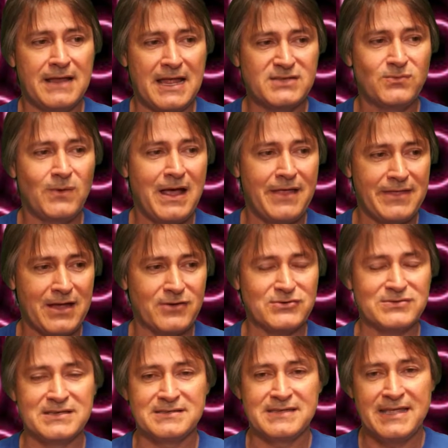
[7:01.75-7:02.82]
That's why The
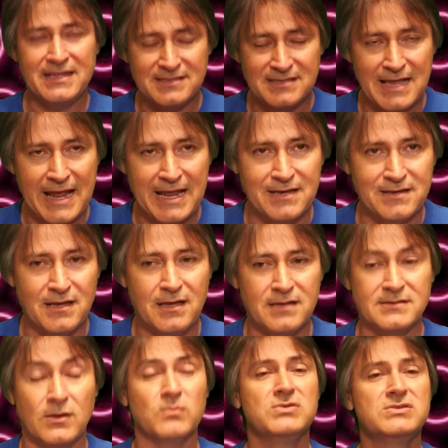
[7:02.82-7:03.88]
Exorcist hits like it
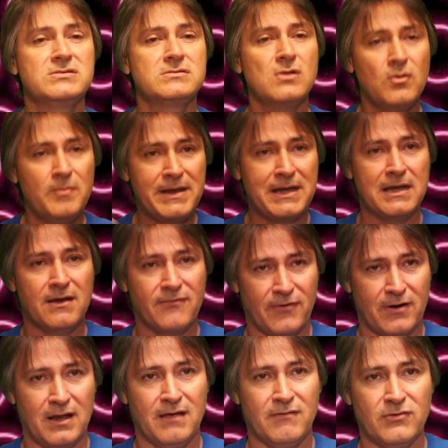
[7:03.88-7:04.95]
does on so many
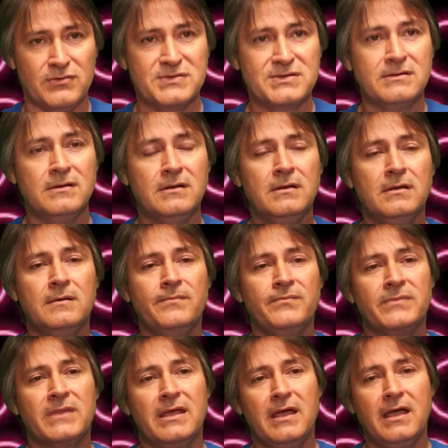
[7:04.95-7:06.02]
different levels.
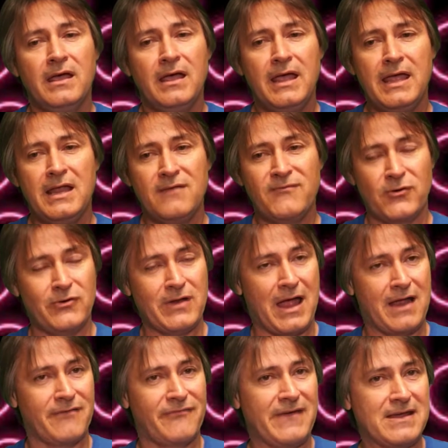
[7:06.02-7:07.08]
And if you're
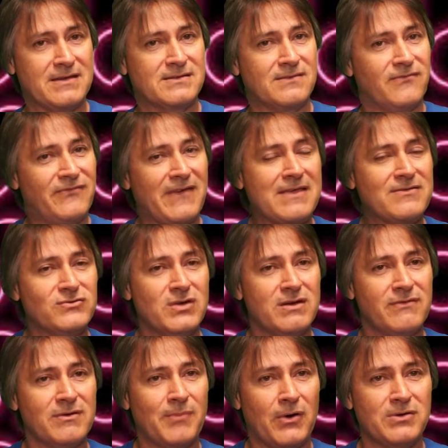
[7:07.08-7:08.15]
not a
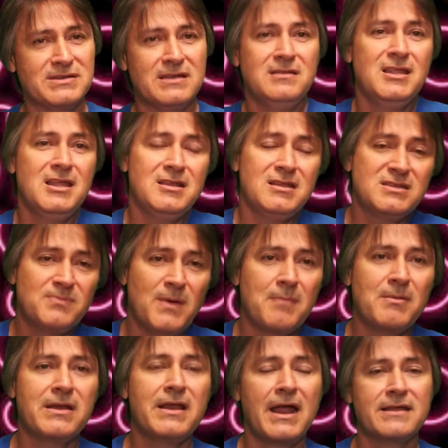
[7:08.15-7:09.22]
faith-driven person, then it's
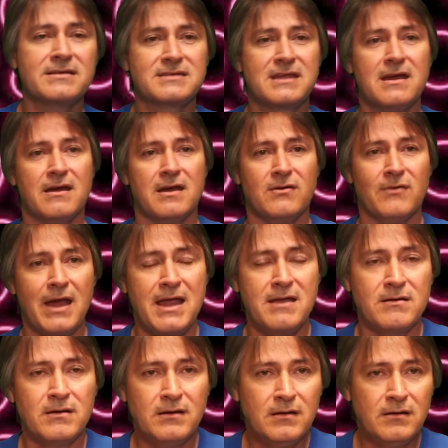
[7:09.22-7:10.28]
probably not as scary,
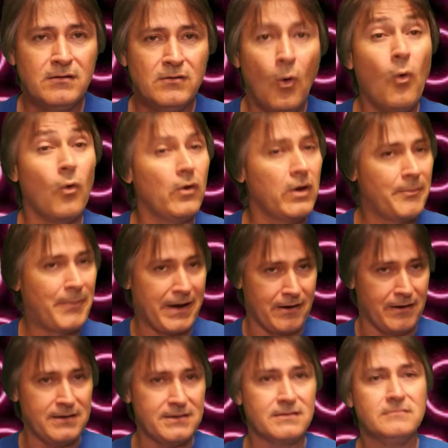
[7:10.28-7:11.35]
right? Or a
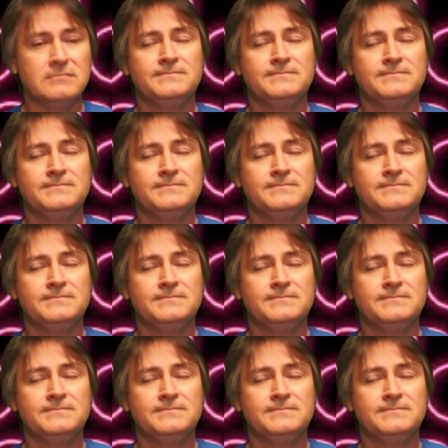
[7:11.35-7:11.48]
parent.